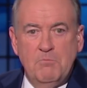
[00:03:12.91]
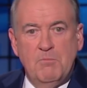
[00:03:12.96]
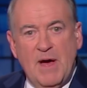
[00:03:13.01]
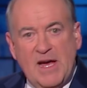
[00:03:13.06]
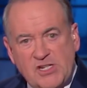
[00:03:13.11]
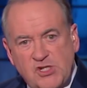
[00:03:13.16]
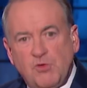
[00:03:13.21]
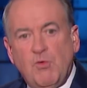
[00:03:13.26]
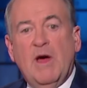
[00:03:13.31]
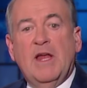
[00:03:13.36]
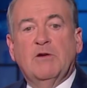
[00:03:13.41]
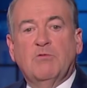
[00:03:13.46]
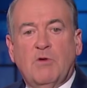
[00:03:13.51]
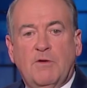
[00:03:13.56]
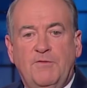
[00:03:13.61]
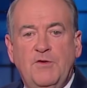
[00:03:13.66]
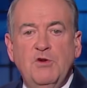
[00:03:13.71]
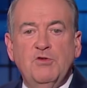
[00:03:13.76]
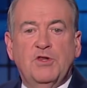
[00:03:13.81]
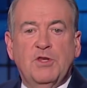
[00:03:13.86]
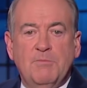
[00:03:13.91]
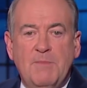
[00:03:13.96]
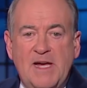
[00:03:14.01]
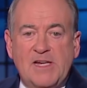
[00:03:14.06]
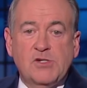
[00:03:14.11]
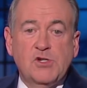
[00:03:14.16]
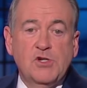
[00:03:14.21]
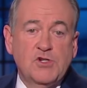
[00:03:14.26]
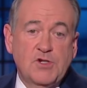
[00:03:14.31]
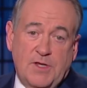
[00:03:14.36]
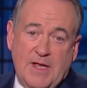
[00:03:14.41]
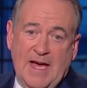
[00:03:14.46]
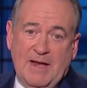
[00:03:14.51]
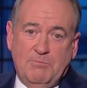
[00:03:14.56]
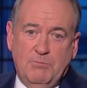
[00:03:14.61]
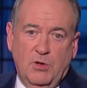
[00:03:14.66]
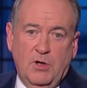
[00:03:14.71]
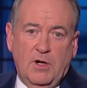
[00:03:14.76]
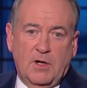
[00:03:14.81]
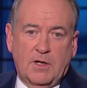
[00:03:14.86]
Best way to refute the message of
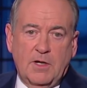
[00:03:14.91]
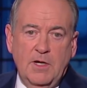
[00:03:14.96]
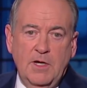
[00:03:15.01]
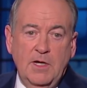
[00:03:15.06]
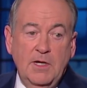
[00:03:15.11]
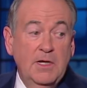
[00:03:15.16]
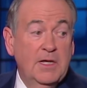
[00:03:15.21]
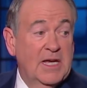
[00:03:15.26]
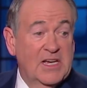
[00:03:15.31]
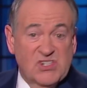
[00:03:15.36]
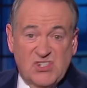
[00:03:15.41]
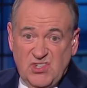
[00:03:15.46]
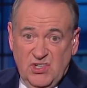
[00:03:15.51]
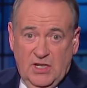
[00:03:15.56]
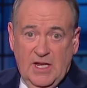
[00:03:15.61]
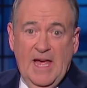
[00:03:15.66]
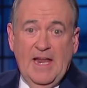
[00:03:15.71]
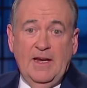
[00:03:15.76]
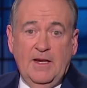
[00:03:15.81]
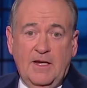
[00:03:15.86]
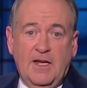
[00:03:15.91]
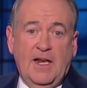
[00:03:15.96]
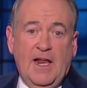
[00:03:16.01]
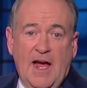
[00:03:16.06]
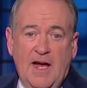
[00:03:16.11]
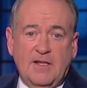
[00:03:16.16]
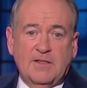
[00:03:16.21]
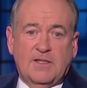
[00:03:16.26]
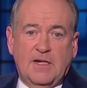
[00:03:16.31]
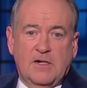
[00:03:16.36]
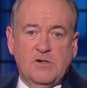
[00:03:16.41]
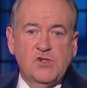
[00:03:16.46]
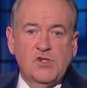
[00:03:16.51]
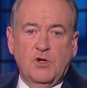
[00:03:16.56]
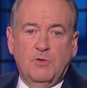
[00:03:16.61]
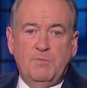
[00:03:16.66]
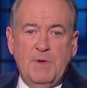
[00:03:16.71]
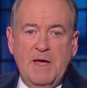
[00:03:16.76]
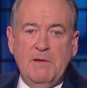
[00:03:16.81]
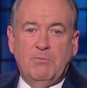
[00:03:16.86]
that book is to let it get out there
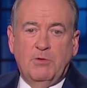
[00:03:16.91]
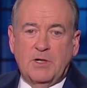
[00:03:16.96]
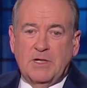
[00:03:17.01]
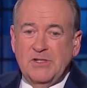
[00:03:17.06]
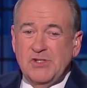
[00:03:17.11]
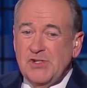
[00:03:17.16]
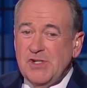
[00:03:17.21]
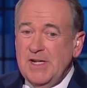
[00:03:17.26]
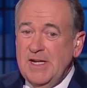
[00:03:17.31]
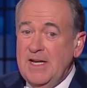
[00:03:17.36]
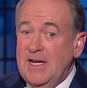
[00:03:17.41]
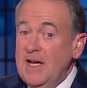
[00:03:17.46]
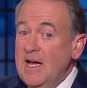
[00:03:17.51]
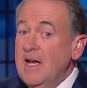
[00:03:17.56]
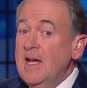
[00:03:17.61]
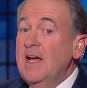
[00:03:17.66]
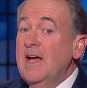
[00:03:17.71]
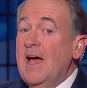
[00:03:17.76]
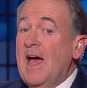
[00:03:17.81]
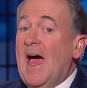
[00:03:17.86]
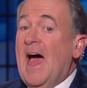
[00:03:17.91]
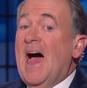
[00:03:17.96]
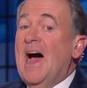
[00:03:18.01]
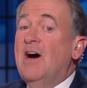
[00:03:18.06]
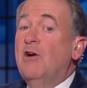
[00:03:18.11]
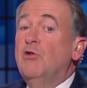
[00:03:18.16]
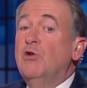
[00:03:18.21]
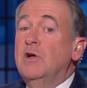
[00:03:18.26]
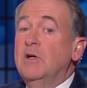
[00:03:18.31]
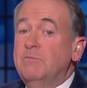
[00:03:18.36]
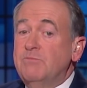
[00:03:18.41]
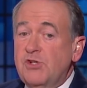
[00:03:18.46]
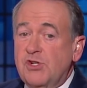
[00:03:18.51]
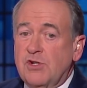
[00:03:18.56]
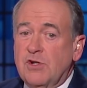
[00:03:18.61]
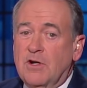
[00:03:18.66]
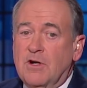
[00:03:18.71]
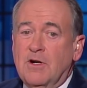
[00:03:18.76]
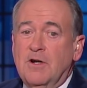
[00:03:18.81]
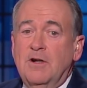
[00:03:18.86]
so people can see how
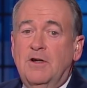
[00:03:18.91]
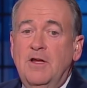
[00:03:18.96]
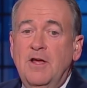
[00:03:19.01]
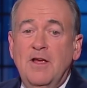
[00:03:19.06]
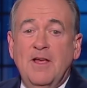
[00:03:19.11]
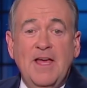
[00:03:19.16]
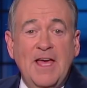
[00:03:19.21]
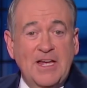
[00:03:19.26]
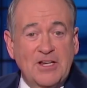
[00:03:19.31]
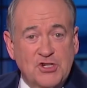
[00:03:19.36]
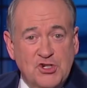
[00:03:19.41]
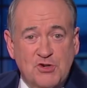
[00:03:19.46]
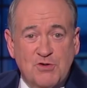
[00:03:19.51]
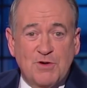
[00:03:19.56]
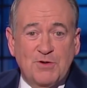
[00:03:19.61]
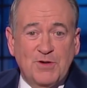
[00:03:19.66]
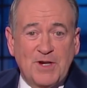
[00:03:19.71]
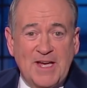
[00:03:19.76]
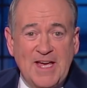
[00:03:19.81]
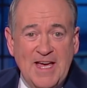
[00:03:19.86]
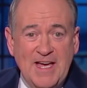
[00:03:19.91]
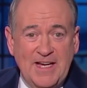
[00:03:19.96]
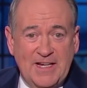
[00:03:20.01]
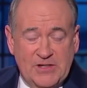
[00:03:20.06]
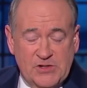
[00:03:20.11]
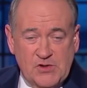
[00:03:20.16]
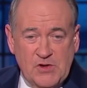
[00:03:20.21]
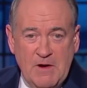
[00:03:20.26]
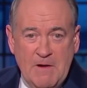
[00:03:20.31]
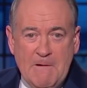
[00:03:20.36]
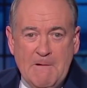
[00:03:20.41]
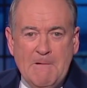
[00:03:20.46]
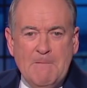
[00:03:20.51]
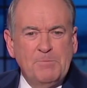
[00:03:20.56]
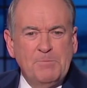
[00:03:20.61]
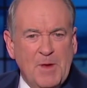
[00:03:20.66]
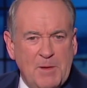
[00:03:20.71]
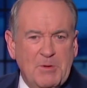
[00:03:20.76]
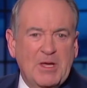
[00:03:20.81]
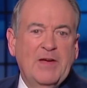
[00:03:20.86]
absurd it truly is.
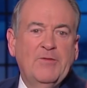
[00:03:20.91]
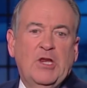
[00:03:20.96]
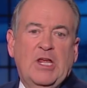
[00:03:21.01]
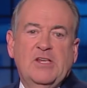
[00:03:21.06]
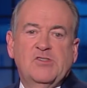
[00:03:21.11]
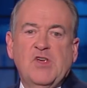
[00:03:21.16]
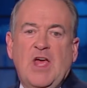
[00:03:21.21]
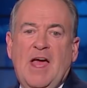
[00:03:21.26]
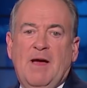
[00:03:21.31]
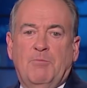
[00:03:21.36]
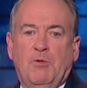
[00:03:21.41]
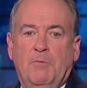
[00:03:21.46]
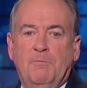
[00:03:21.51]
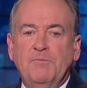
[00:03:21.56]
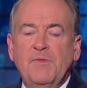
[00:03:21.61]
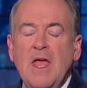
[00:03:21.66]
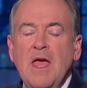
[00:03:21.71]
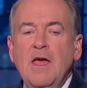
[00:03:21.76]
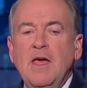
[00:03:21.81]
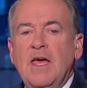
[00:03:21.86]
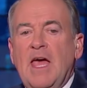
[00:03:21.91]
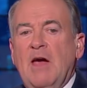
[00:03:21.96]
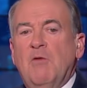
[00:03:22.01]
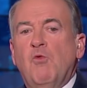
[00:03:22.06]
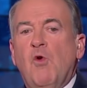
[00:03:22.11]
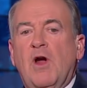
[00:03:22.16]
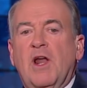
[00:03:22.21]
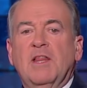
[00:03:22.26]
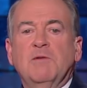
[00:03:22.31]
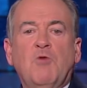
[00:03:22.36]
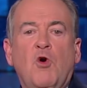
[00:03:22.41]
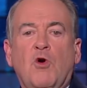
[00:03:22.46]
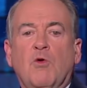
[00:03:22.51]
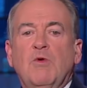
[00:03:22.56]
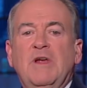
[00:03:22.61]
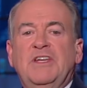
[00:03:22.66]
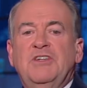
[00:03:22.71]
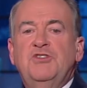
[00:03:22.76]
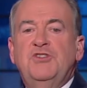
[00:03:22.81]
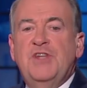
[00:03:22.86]
Let me give an example. In one of the more
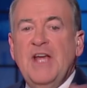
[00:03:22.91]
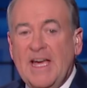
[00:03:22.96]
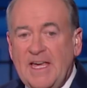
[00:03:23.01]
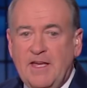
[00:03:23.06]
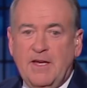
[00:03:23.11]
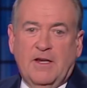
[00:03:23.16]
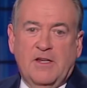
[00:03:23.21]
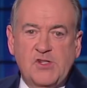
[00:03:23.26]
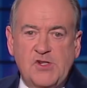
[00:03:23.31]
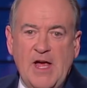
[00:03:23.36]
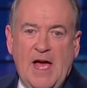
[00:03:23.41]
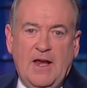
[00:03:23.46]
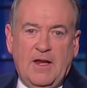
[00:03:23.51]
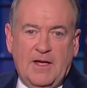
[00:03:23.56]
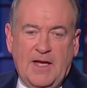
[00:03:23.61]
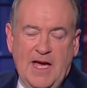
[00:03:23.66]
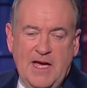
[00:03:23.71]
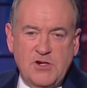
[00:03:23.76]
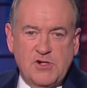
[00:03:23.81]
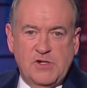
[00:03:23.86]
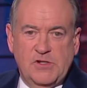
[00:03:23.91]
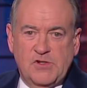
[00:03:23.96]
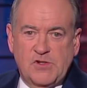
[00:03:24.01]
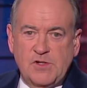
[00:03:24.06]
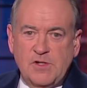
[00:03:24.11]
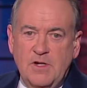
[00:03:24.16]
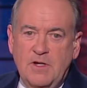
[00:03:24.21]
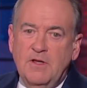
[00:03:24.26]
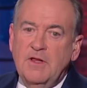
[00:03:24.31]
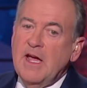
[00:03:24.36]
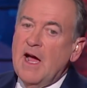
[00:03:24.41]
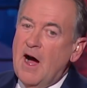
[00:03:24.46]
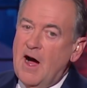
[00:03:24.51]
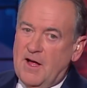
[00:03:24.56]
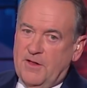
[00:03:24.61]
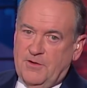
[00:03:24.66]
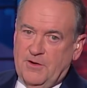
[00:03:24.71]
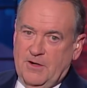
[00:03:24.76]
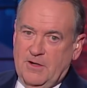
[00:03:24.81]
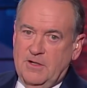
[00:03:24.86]
ridiculous allegations, the
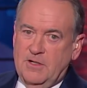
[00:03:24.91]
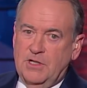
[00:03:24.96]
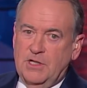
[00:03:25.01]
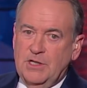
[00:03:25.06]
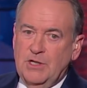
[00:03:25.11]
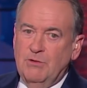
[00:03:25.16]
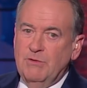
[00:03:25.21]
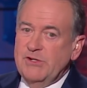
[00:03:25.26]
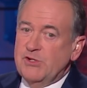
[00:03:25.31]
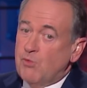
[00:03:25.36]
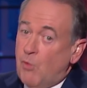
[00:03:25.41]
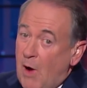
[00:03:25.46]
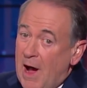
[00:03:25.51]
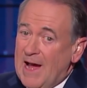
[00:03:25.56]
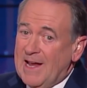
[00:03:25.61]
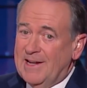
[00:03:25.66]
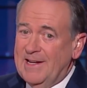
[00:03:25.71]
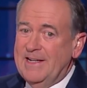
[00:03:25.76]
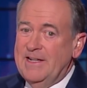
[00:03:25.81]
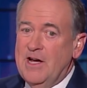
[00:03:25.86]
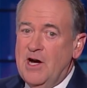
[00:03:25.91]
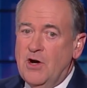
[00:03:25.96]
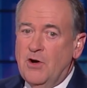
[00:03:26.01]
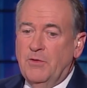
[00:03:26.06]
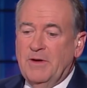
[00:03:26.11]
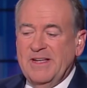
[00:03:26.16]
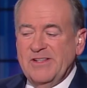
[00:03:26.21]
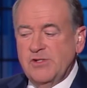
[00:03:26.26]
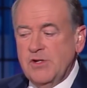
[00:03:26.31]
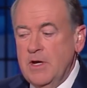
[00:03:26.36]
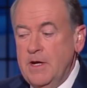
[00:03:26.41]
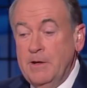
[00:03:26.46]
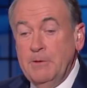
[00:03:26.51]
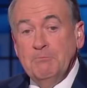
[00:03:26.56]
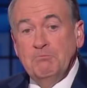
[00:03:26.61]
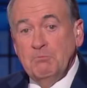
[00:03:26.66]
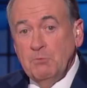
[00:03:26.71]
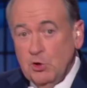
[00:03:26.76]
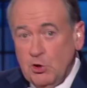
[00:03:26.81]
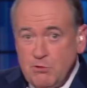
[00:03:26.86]
author, who is widely known as
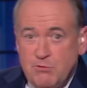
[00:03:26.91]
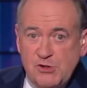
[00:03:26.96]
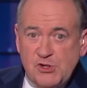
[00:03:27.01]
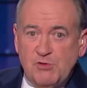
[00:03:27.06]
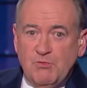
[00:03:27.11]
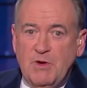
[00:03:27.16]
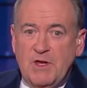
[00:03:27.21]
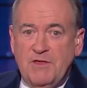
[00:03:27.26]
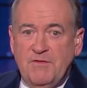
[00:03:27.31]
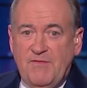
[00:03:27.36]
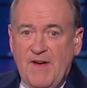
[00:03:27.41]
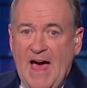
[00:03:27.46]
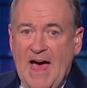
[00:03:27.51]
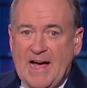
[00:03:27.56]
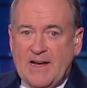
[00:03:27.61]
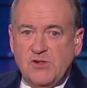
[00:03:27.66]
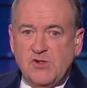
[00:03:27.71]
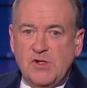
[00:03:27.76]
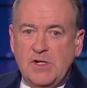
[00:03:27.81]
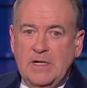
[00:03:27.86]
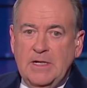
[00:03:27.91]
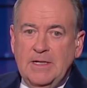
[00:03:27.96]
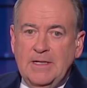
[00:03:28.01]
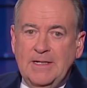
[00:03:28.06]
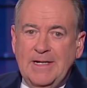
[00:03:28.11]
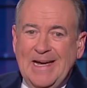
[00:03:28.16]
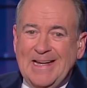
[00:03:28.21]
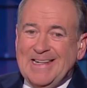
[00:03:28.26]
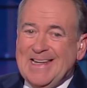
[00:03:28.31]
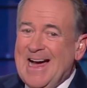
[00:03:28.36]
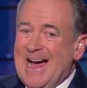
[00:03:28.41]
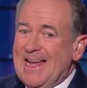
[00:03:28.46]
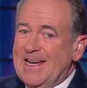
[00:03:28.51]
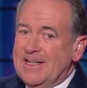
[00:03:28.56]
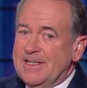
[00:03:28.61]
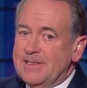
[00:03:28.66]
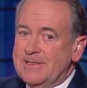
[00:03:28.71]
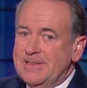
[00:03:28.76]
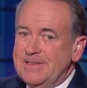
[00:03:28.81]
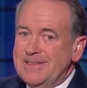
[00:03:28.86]
loose with facts and kind
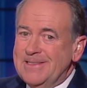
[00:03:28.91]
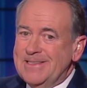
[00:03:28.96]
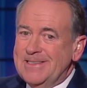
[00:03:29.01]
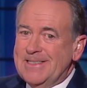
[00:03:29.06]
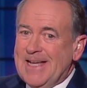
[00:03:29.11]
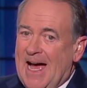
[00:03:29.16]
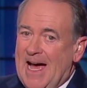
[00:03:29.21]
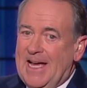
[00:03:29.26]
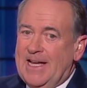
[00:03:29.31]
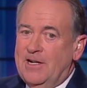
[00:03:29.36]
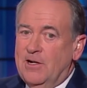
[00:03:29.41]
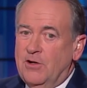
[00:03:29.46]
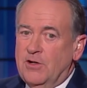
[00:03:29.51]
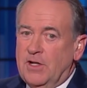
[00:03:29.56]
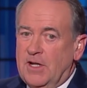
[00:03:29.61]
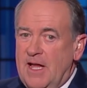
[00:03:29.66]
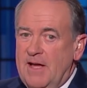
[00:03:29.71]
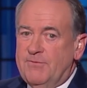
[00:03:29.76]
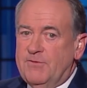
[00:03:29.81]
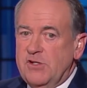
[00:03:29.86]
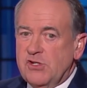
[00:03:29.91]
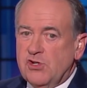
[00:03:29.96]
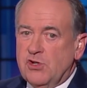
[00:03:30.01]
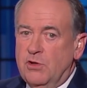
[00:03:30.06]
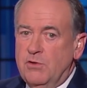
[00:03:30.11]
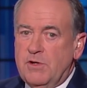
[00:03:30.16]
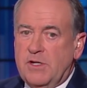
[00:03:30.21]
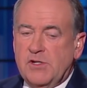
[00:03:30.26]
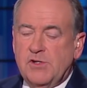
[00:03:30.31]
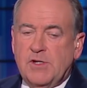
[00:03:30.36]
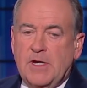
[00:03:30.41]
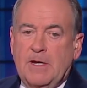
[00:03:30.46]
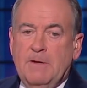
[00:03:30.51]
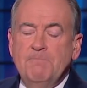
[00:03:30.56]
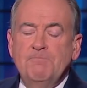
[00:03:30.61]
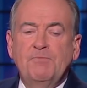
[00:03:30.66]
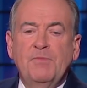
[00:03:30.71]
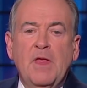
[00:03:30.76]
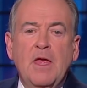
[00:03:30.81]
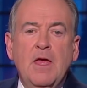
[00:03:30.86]
of tight on leftist
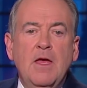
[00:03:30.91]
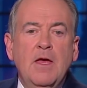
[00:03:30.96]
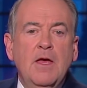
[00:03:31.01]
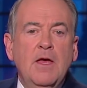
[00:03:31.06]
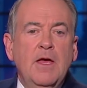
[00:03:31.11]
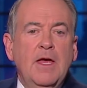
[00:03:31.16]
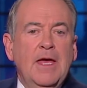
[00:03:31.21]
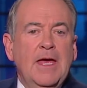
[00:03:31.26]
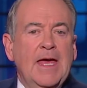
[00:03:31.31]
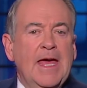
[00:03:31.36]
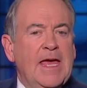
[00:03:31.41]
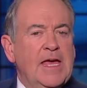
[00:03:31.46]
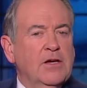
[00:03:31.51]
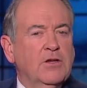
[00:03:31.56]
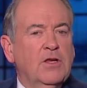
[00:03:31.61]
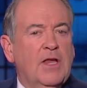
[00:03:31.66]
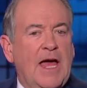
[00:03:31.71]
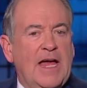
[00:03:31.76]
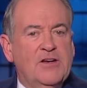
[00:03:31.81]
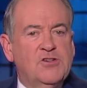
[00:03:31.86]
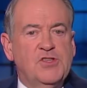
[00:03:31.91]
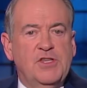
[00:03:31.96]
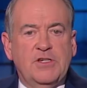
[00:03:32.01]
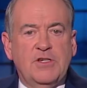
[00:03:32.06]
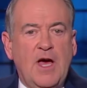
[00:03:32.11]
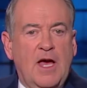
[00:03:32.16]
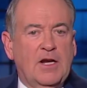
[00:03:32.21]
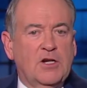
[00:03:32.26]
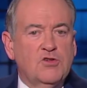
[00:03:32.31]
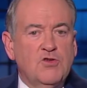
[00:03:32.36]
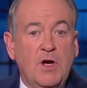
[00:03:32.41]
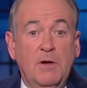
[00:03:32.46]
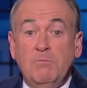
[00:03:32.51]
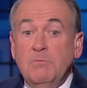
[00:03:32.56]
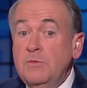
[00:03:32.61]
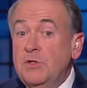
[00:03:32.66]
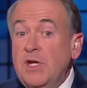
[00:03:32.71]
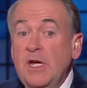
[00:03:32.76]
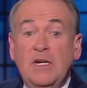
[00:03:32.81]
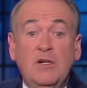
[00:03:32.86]
lunacy, he alleged that Donald
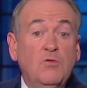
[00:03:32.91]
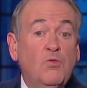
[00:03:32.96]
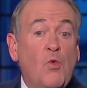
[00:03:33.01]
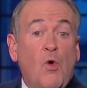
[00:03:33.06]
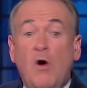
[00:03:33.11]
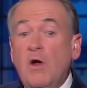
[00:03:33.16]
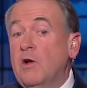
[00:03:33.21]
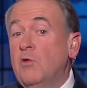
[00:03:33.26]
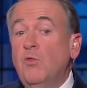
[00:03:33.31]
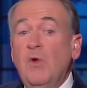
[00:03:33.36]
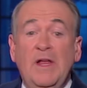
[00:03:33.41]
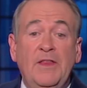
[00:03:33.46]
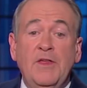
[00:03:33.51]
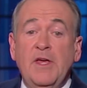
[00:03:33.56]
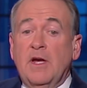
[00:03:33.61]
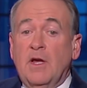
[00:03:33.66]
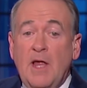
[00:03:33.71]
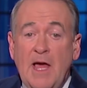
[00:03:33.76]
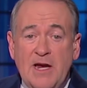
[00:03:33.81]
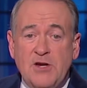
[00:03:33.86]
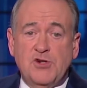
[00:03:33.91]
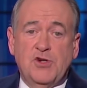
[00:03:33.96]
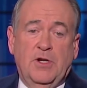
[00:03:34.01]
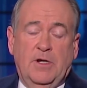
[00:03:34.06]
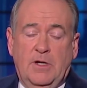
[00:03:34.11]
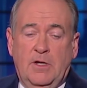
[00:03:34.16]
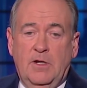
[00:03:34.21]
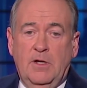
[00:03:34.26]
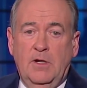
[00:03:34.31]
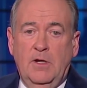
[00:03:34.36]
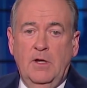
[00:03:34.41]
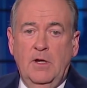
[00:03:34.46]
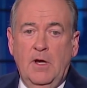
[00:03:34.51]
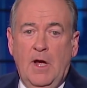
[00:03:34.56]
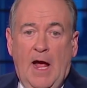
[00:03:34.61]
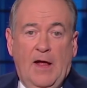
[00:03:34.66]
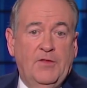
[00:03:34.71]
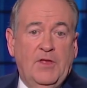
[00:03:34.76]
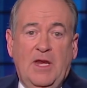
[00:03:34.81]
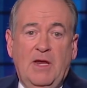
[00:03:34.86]
Trump didn't want to win the election
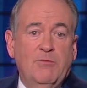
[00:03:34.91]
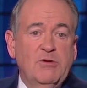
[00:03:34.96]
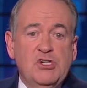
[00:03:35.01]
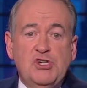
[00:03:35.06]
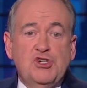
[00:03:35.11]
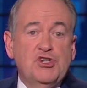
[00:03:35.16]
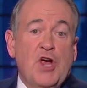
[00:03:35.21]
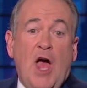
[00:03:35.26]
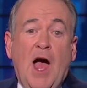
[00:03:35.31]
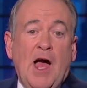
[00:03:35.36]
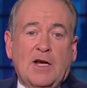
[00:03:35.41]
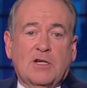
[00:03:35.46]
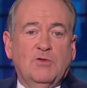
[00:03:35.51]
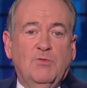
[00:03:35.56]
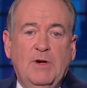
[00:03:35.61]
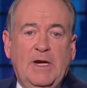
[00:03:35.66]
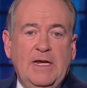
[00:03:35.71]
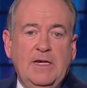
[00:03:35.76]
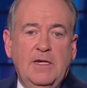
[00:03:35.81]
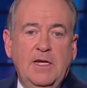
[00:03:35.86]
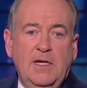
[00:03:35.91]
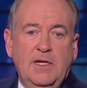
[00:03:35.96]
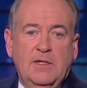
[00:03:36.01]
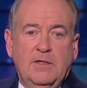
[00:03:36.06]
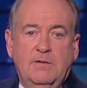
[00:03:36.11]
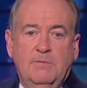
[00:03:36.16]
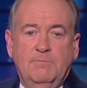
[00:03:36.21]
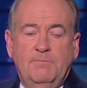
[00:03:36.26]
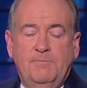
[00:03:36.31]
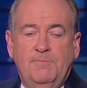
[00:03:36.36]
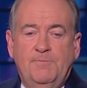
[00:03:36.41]
and that he was shocked when he did.